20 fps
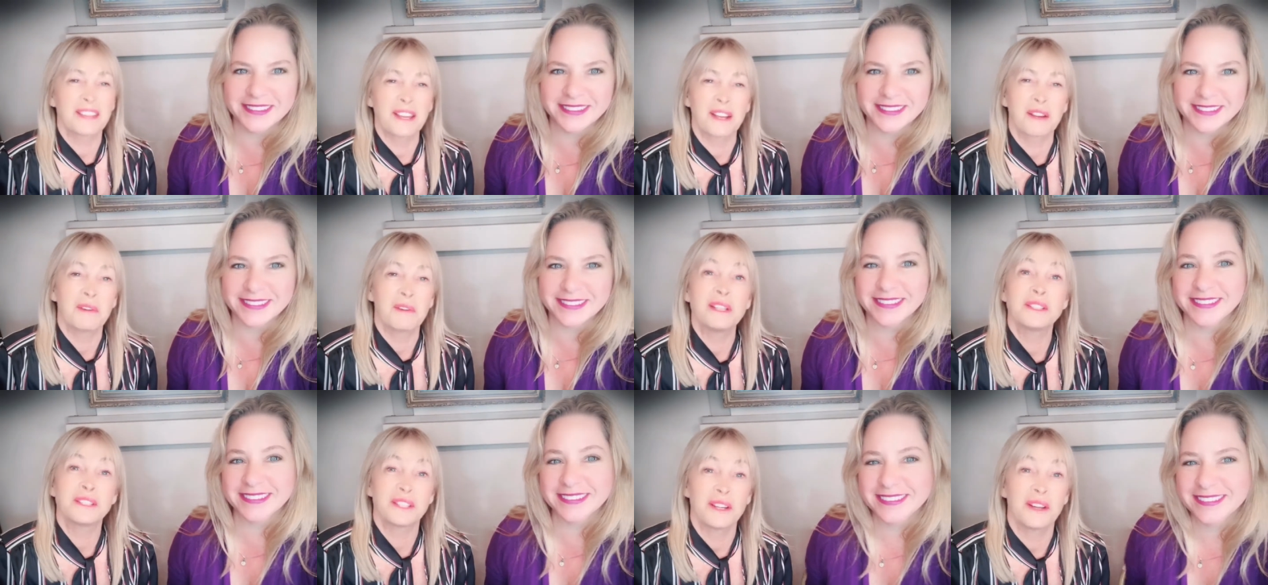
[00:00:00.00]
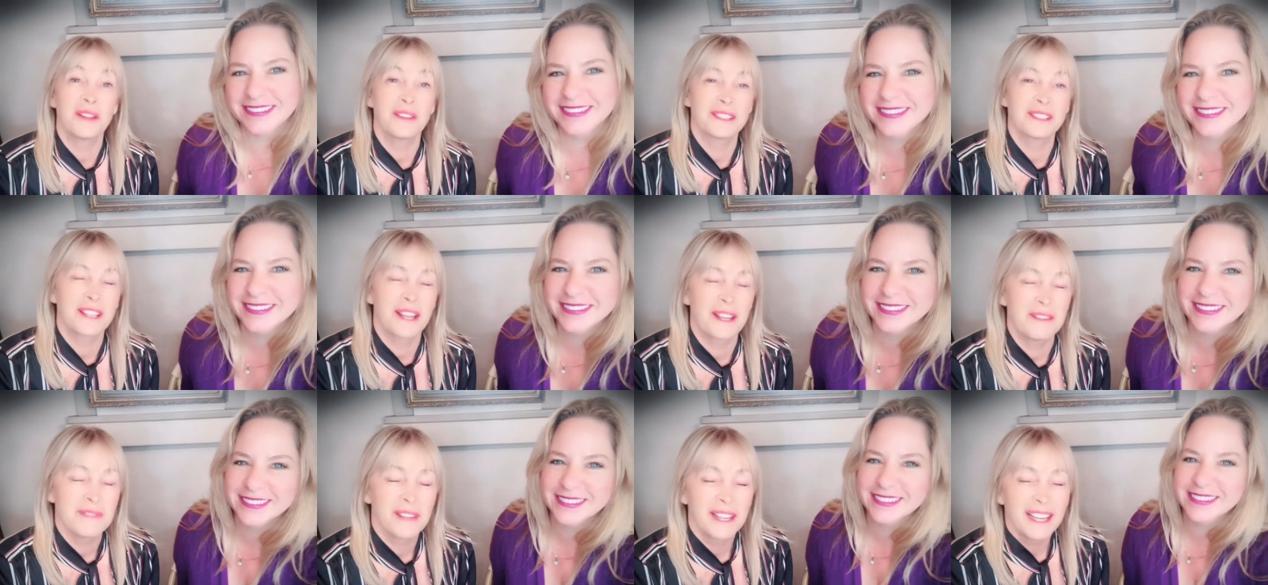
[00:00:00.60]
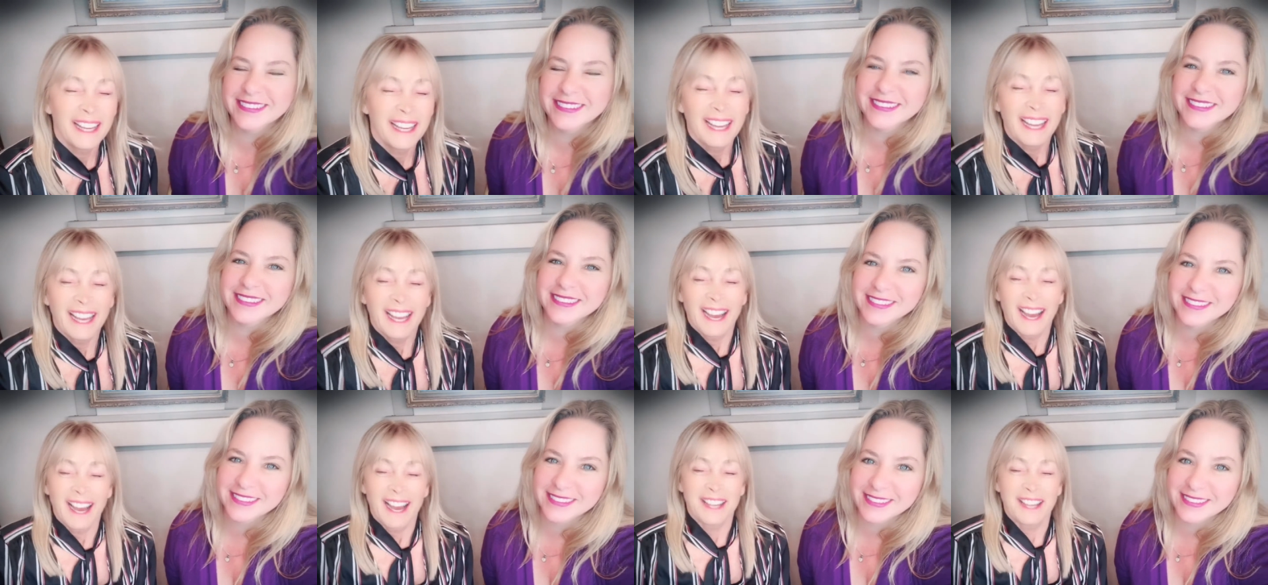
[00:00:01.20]
Speaker 1: that question all the time.
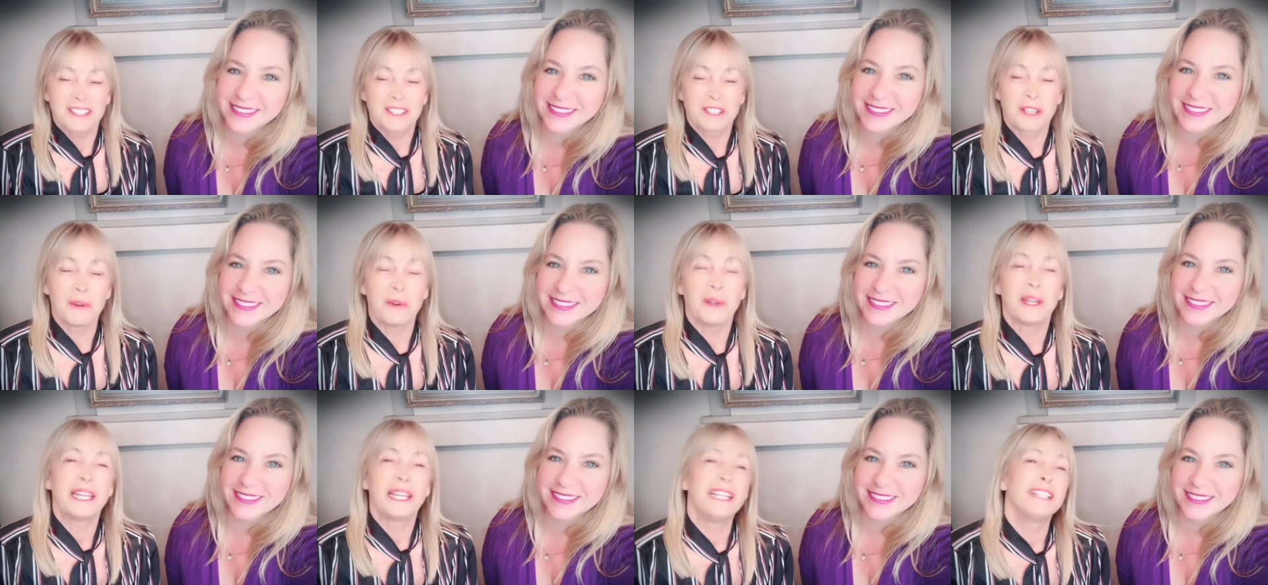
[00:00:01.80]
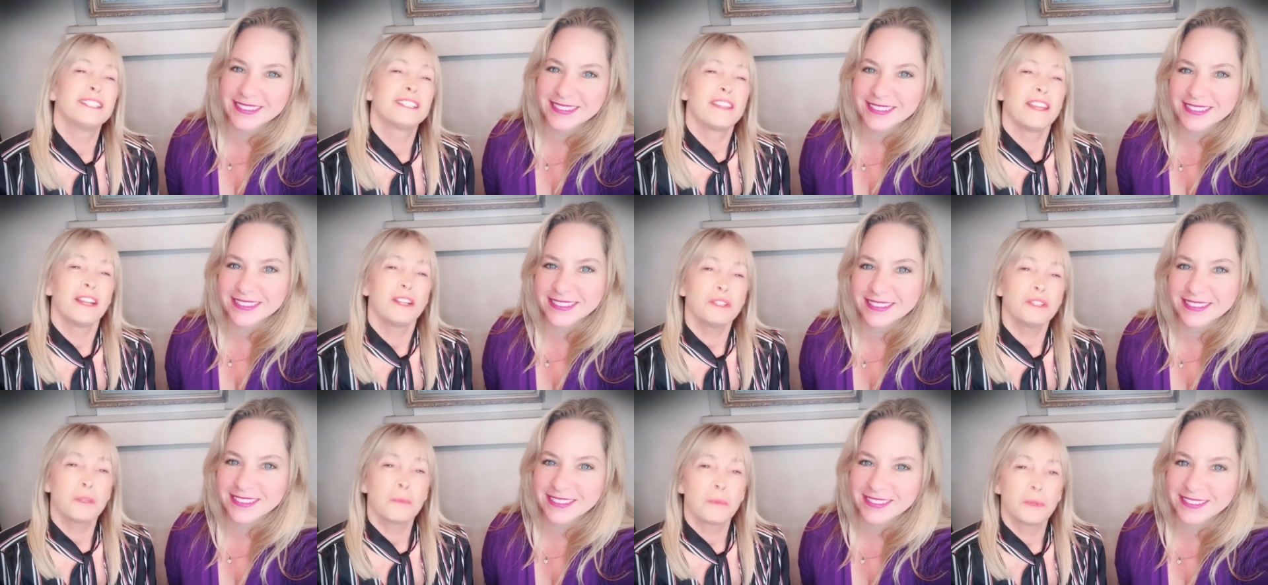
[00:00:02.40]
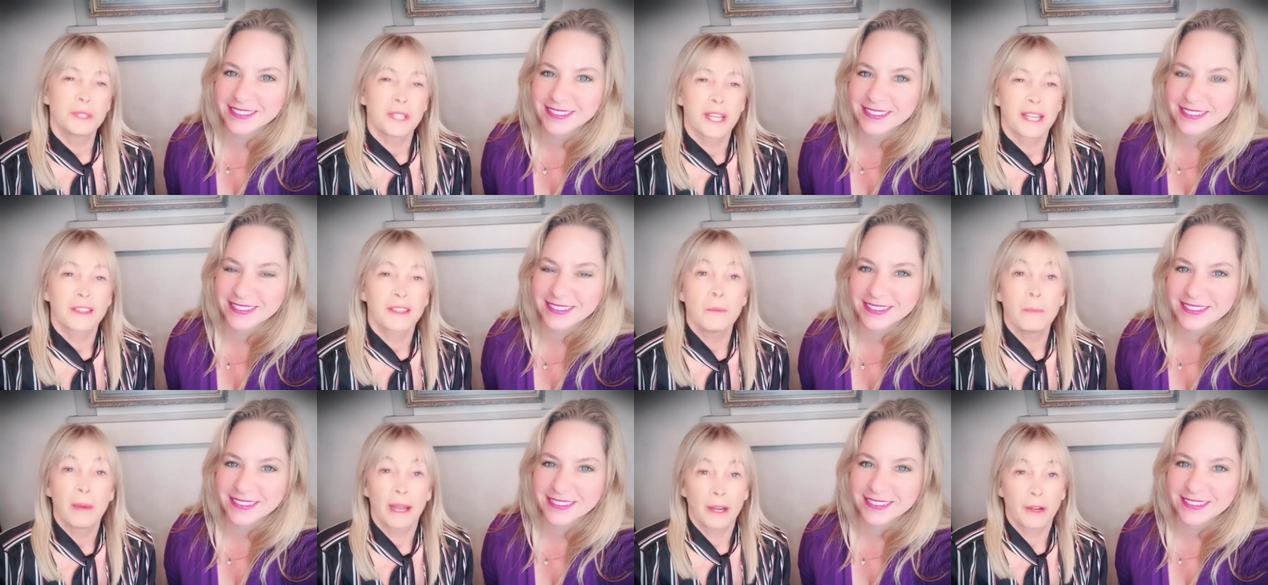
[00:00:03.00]
So it's there to protect the
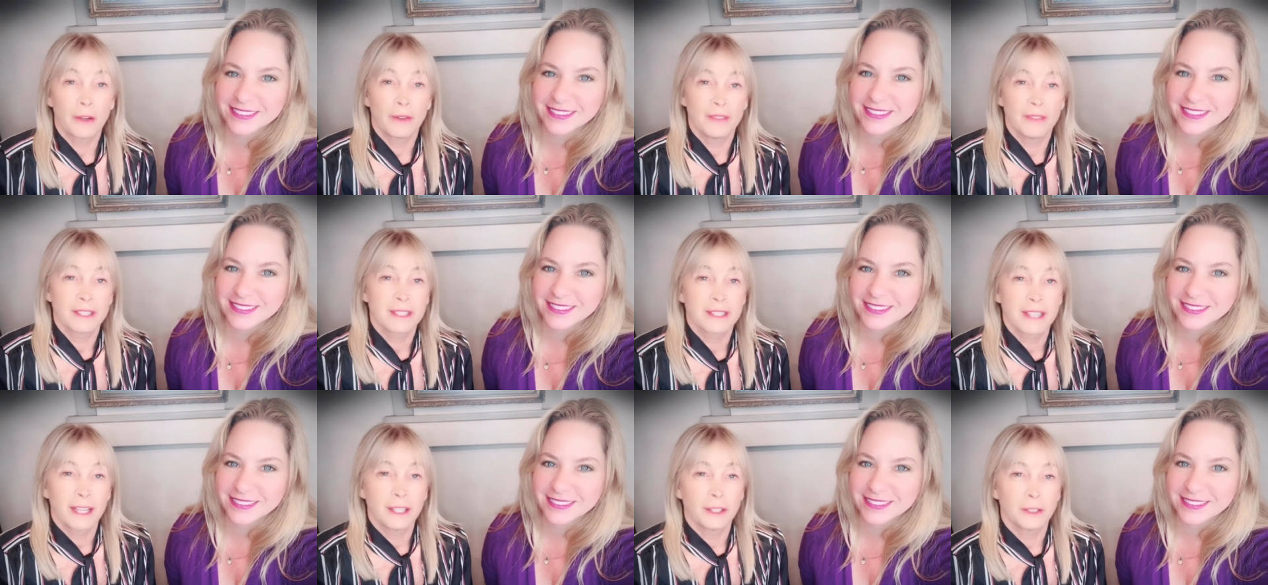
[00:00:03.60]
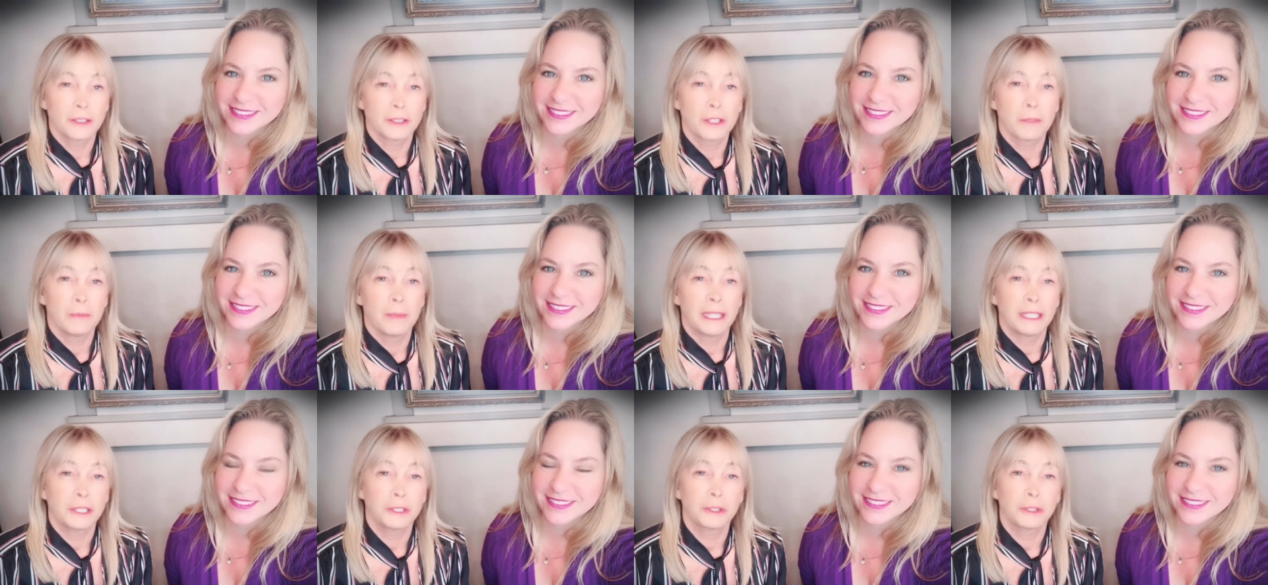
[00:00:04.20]
buyer and the seller to make